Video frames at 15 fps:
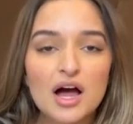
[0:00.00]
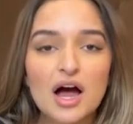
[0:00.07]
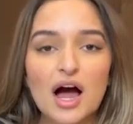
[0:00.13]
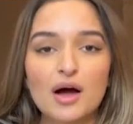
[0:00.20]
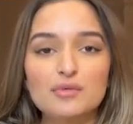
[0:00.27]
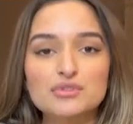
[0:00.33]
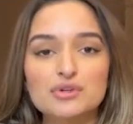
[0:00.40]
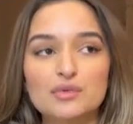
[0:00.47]

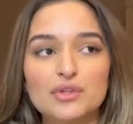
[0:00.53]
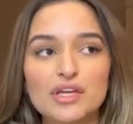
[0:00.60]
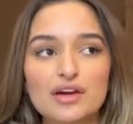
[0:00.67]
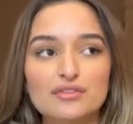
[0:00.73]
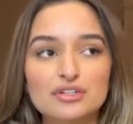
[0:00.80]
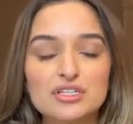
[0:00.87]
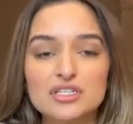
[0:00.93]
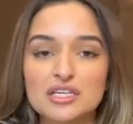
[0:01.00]
I was only
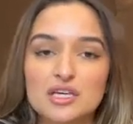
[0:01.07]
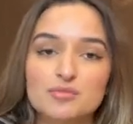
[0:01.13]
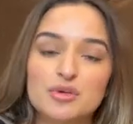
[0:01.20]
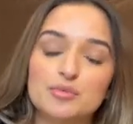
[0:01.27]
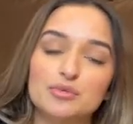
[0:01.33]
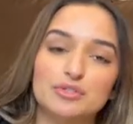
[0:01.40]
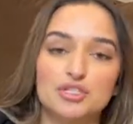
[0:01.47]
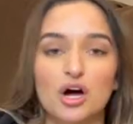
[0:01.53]
ever seeing
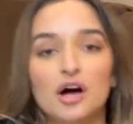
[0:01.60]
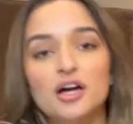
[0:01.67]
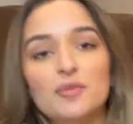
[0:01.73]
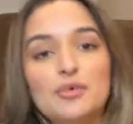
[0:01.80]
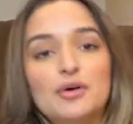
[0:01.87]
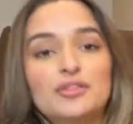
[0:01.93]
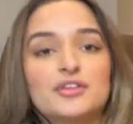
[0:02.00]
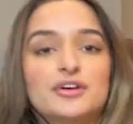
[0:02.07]
people talk
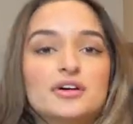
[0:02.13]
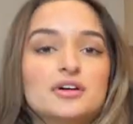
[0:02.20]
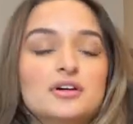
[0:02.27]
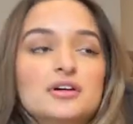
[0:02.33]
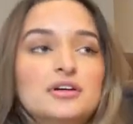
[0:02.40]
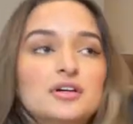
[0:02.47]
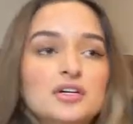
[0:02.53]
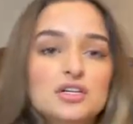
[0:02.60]
about the
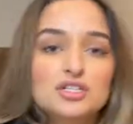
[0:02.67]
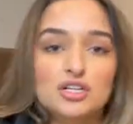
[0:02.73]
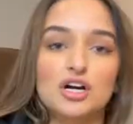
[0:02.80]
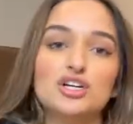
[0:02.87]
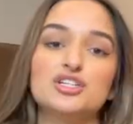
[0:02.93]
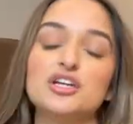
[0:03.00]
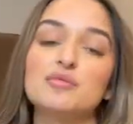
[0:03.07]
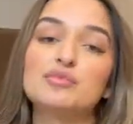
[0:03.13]
dog
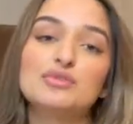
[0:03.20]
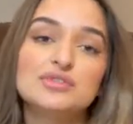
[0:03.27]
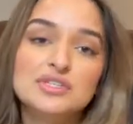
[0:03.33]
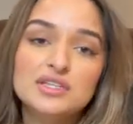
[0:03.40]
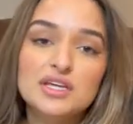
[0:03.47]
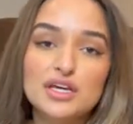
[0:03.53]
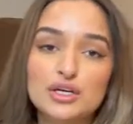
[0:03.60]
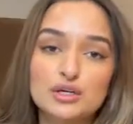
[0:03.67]
shampoos
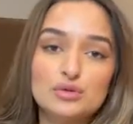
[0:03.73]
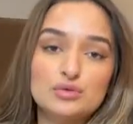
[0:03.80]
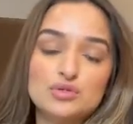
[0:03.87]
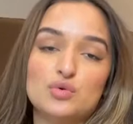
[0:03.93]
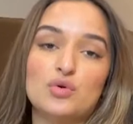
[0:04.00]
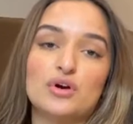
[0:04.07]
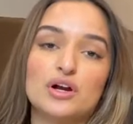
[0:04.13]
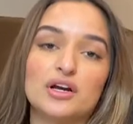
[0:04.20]
that they use
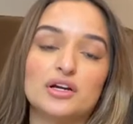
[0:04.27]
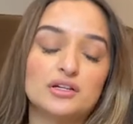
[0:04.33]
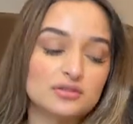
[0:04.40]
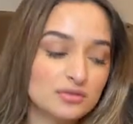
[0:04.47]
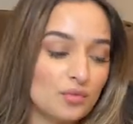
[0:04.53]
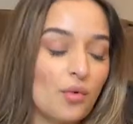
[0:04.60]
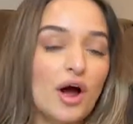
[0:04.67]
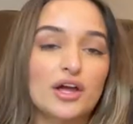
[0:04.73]
or
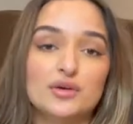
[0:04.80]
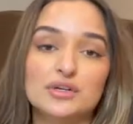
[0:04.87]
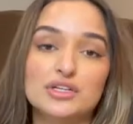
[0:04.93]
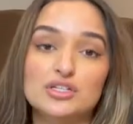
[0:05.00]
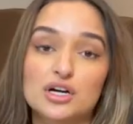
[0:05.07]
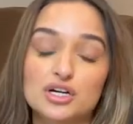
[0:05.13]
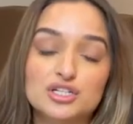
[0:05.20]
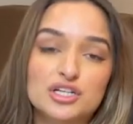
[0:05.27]
why you need
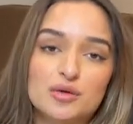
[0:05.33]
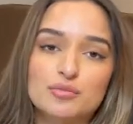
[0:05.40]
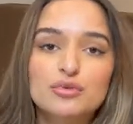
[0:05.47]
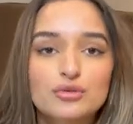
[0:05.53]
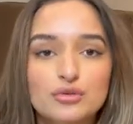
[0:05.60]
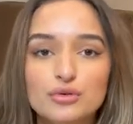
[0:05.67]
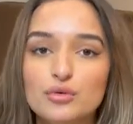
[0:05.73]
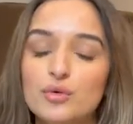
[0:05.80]
dog
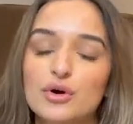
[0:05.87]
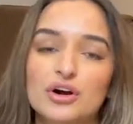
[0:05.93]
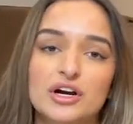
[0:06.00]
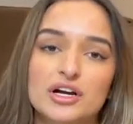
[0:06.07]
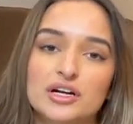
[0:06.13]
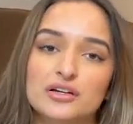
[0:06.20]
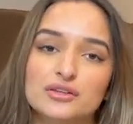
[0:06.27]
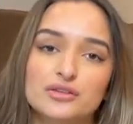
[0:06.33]
shampoo
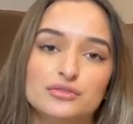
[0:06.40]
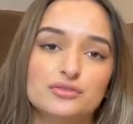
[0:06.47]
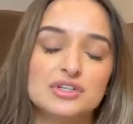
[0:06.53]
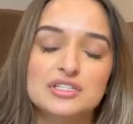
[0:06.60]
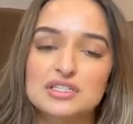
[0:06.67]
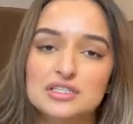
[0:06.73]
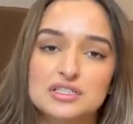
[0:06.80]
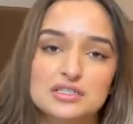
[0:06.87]
or the
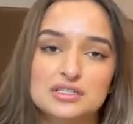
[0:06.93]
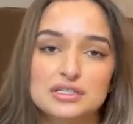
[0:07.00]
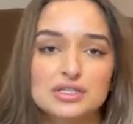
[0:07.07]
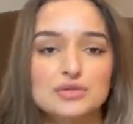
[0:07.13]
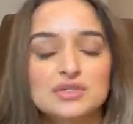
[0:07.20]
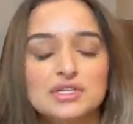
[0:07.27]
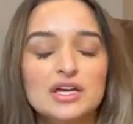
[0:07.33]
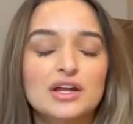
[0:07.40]
reasons to
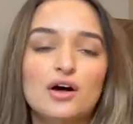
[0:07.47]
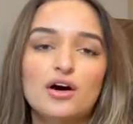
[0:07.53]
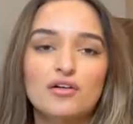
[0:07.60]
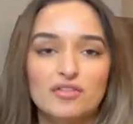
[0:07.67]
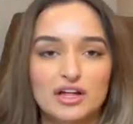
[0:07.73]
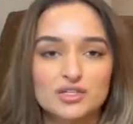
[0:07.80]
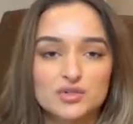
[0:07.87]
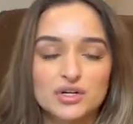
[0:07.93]
use it, all
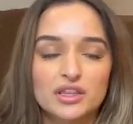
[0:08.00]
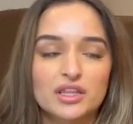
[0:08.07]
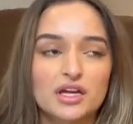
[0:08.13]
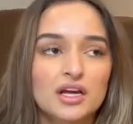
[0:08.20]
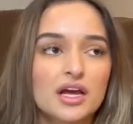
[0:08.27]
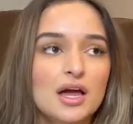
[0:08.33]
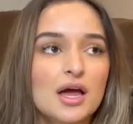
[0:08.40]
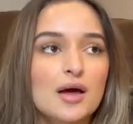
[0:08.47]
that sort of
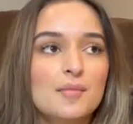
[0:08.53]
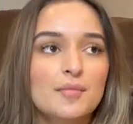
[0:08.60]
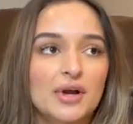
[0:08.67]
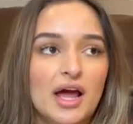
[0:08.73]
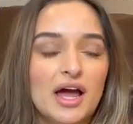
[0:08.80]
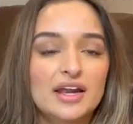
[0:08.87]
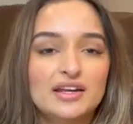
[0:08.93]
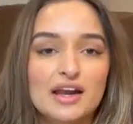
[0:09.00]
thing. But I
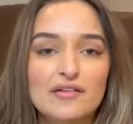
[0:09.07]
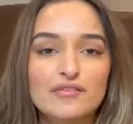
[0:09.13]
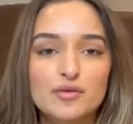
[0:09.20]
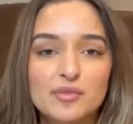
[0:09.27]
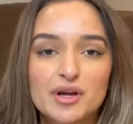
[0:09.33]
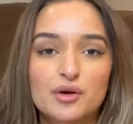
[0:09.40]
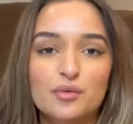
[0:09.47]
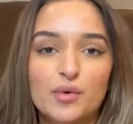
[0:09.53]
had never
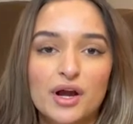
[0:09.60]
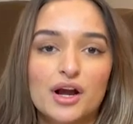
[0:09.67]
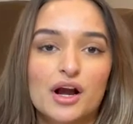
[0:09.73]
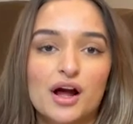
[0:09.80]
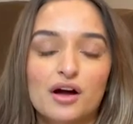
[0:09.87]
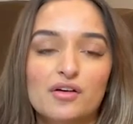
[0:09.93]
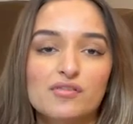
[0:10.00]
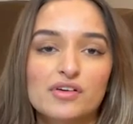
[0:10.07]
been aware
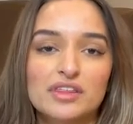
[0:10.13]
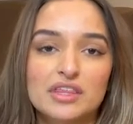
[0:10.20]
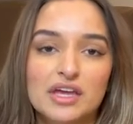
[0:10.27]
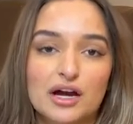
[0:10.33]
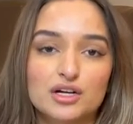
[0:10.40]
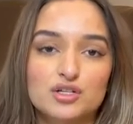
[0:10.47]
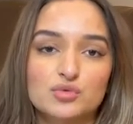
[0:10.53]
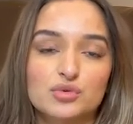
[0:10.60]
of the
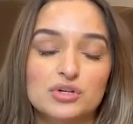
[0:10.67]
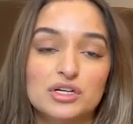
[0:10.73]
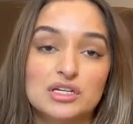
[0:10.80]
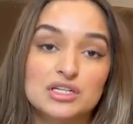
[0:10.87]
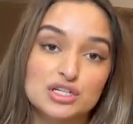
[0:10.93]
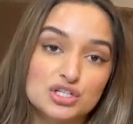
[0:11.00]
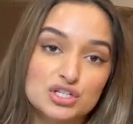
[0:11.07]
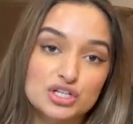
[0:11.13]
actual
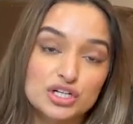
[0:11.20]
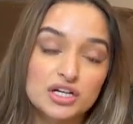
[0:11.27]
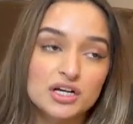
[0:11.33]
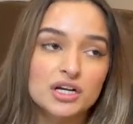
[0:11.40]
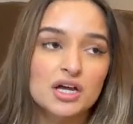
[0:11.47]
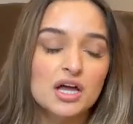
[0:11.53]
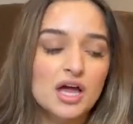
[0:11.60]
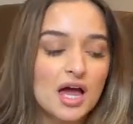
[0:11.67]
conditioner
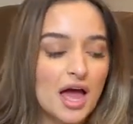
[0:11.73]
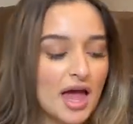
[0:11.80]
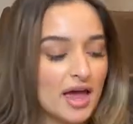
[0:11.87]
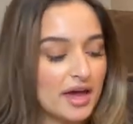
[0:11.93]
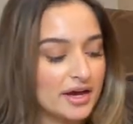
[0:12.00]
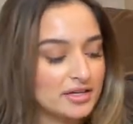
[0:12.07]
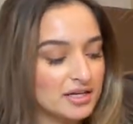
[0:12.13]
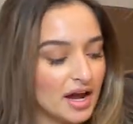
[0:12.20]

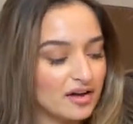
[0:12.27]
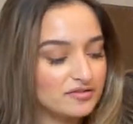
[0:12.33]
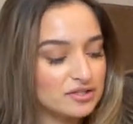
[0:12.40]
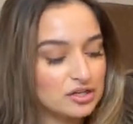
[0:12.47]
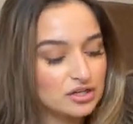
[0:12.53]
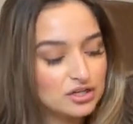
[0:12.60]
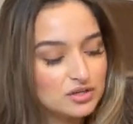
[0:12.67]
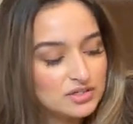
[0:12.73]
and I've
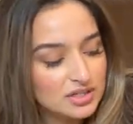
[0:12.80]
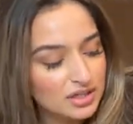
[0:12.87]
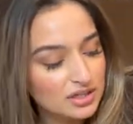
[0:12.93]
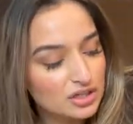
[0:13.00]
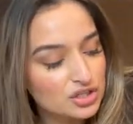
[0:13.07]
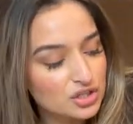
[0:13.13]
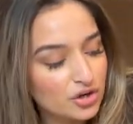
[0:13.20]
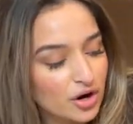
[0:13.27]
started using
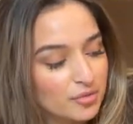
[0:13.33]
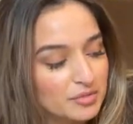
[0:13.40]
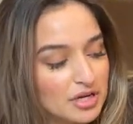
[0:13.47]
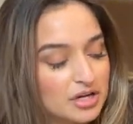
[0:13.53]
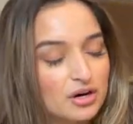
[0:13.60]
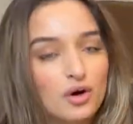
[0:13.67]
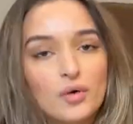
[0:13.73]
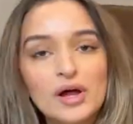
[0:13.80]
conditioner on
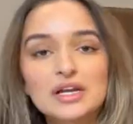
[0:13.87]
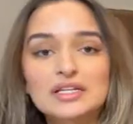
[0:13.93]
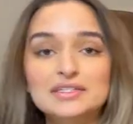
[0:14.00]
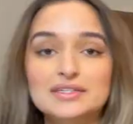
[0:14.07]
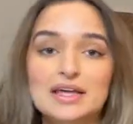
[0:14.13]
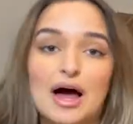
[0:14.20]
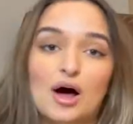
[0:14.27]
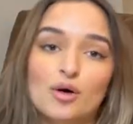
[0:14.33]
Miko and it's
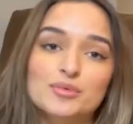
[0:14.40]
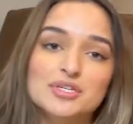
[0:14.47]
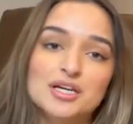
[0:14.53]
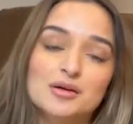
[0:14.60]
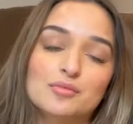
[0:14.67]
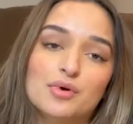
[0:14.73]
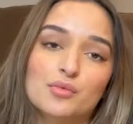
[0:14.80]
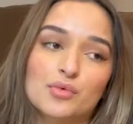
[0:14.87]
helped
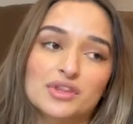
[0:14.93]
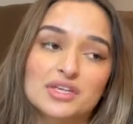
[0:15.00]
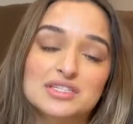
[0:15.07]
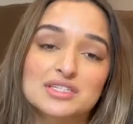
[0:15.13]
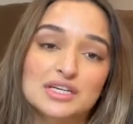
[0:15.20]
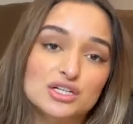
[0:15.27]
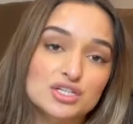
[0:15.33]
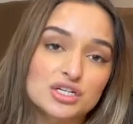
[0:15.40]
him with his
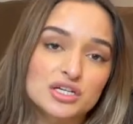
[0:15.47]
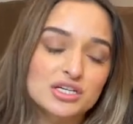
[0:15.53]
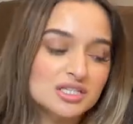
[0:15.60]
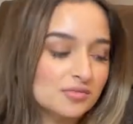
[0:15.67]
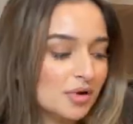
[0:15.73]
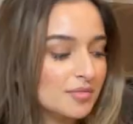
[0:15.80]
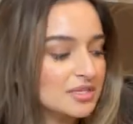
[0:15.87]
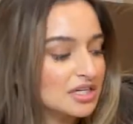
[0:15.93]
itching.
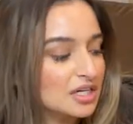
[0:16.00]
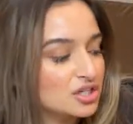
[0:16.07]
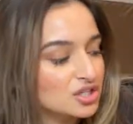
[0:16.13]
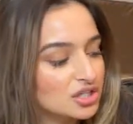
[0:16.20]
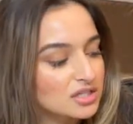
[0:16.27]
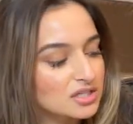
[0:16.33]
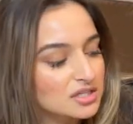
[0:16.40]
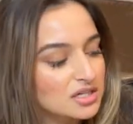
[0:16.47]
Sometimes he
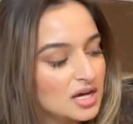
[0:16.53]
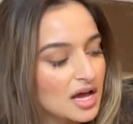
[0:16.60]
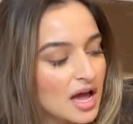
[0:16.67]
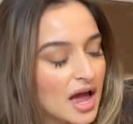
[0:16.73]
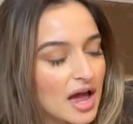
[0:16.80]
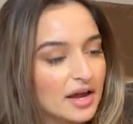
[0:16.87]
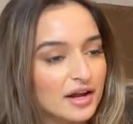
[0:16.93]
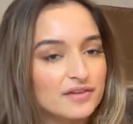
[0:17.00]
itches
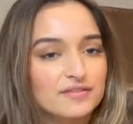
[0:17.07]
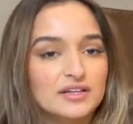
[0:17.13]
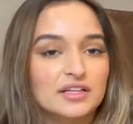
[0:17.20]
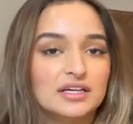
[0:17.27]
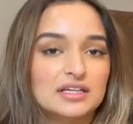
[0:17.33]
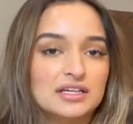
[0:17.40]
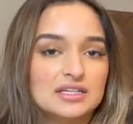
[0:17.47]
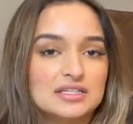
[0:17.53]
and I feel
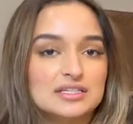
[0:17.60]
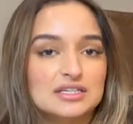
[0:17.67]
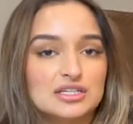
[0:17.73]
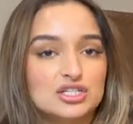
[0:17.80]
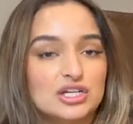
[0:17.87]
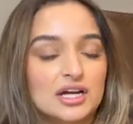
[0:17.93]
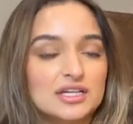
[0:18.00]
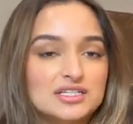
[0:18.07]
like his
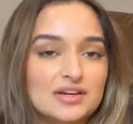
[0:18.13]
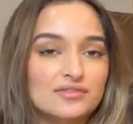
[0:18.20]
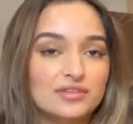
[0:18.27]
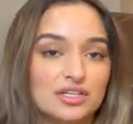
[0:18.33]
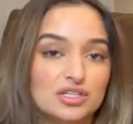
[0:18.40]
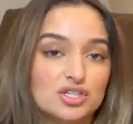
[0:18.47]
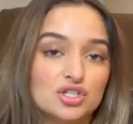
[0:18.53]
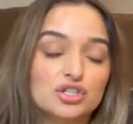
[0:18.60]
itching has
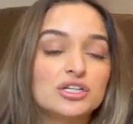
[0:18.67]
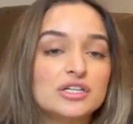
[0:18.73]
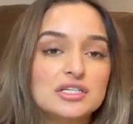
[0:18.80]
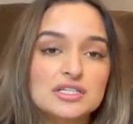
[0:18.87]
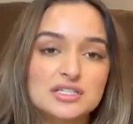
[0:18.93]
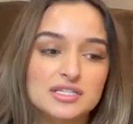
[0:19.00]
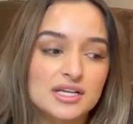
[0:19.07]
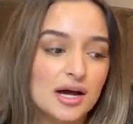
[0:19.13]
definitely decreased
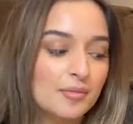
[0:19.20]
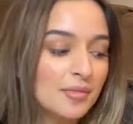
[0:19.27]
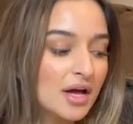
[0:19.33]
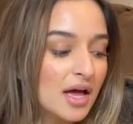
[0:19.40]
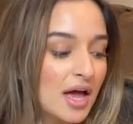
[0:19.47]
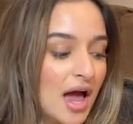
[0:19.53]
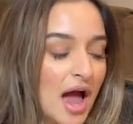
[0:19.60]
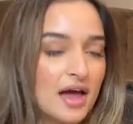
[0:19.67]
some.
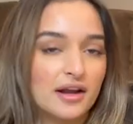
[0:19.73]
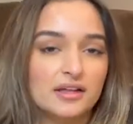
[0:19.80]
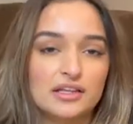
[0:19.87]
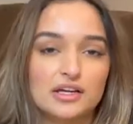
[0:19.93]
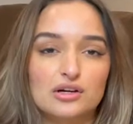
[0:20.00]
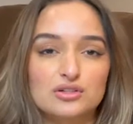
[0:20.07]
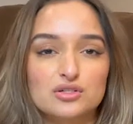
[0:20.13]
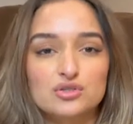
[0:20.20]
And I
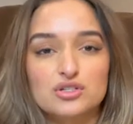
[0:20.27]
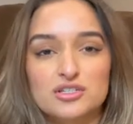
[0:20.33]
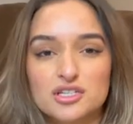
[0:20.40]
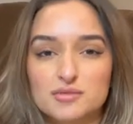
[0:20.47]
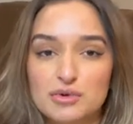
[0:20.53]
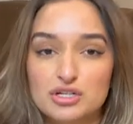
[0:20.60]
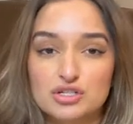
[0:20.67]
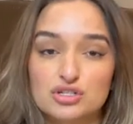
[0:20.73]
think also just
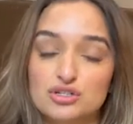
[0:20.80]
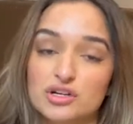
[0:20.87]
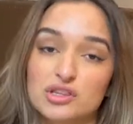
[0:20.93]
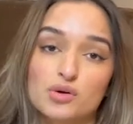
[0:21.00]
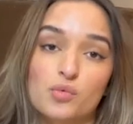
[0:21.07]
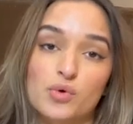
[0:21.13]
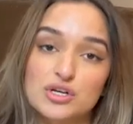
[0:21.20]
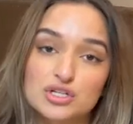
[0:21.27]
especially during
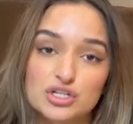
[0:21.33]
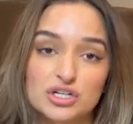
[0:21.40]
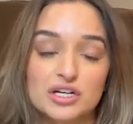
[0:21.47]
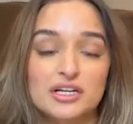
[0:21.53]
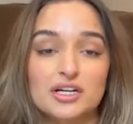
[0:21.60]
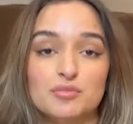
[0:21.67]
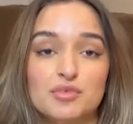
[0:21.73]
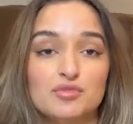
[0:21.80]
the winter,
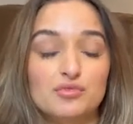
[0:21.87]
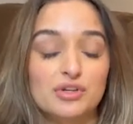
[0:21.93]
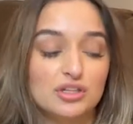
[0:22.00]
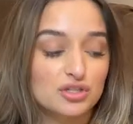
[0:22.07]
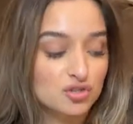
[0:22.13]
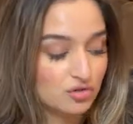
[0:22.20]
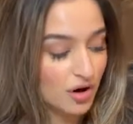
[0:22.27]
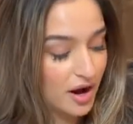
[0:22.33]
it can be really
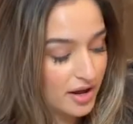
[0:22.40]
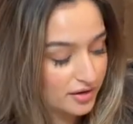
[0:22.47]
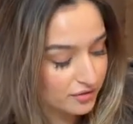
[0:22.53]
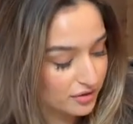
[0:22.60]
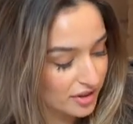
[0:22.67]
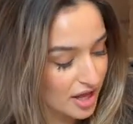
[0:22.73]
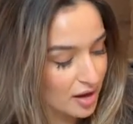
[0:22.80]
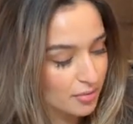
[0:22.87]
drying
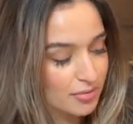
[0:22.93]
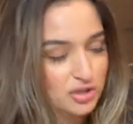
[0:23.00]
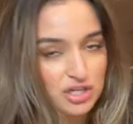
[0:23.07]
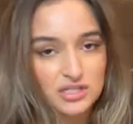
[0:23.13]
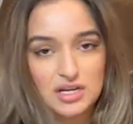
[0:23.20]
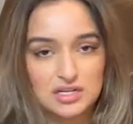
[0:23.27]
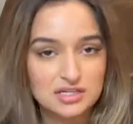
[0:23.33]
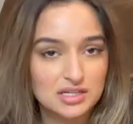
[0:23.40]
for them
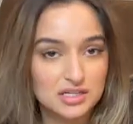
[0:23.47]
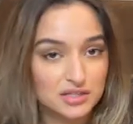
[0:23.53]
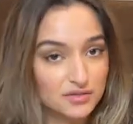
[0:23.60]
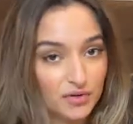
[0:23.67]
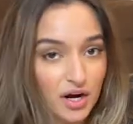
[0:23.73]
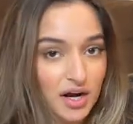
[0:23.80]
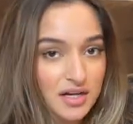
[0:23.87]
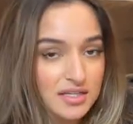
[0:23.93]
just as it is
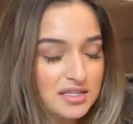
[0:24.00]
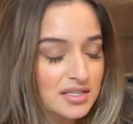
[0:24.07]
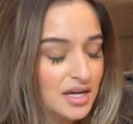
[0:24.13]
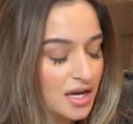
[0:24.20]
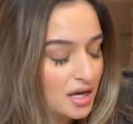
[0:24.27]
for us.